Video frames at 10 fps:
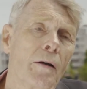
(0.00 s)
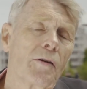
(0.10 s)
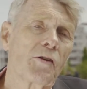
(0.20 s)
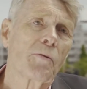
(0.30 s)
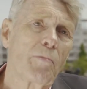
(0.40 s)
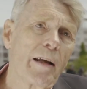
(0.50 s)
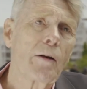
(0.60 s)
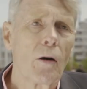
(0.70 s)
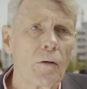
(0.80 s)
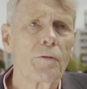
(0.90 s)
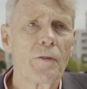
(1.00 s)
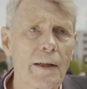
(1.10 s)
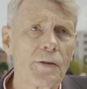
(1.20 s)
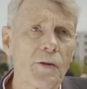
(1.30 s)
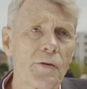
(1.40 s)
the spread of
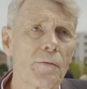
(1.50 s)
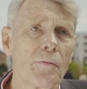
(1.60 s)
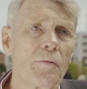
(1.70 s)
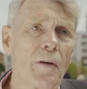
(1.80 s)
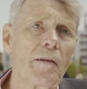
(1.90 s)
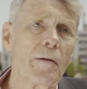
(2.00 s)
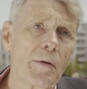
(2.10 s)
fascism very